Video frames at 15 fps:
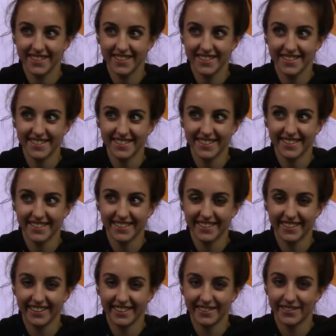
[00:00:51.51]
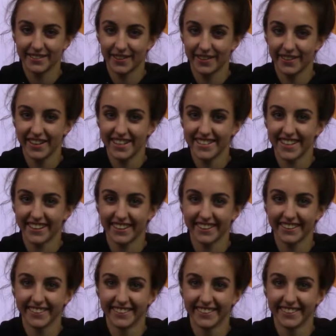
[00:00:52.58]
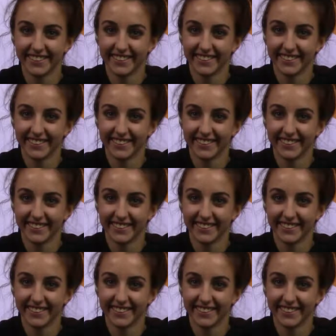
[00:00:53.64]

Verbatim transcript: Please report to the Just going to wait a second. Lobby.